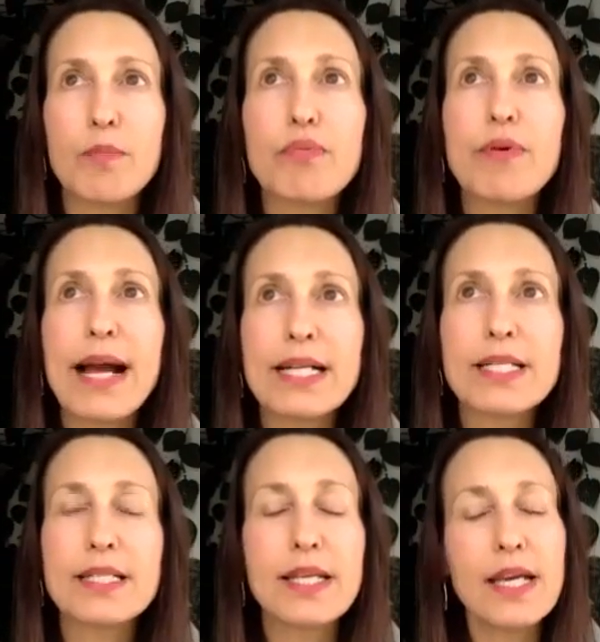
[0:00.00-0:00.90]

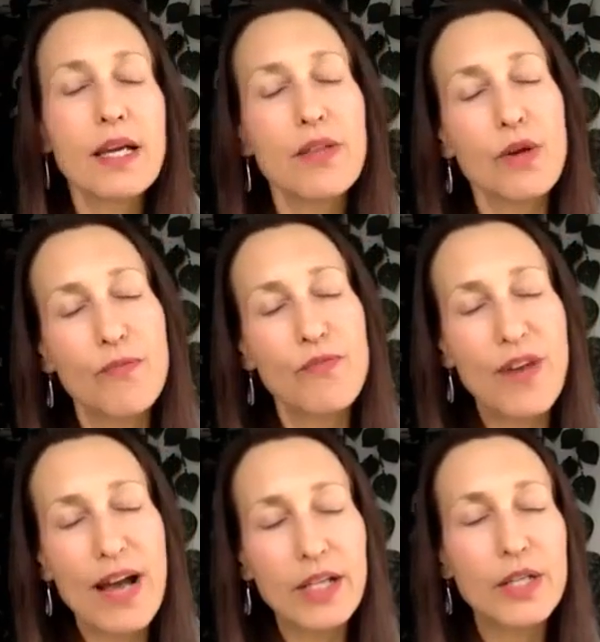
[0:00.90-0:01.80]
practicing the
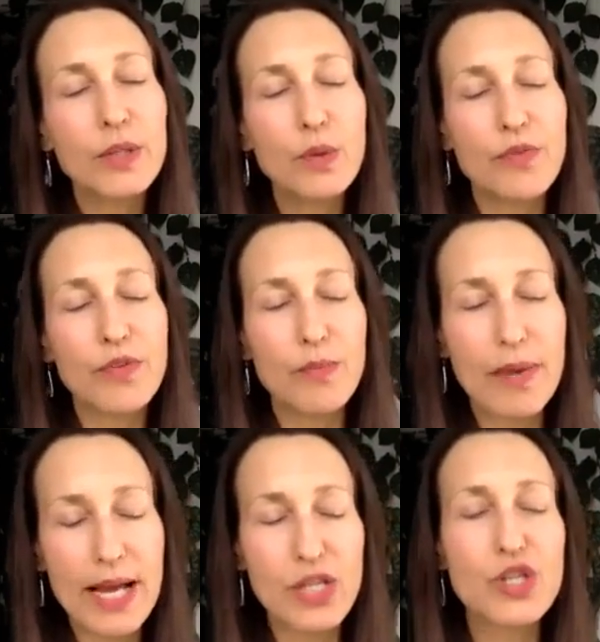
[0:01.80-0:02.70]
value of
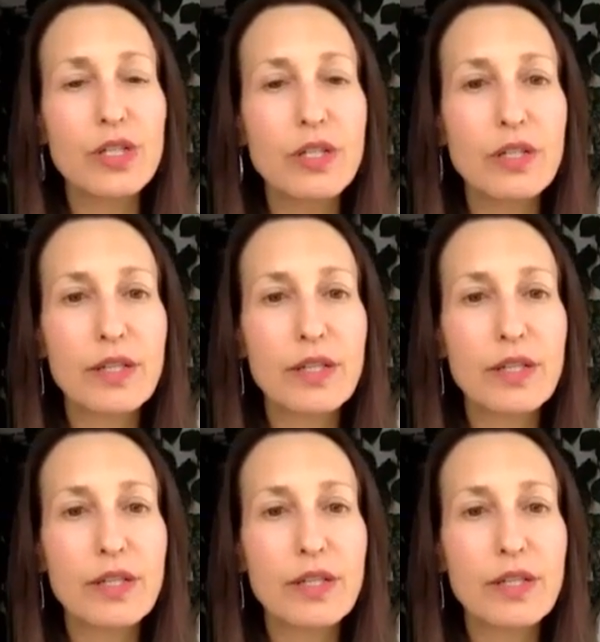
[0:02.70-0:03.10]
compassion,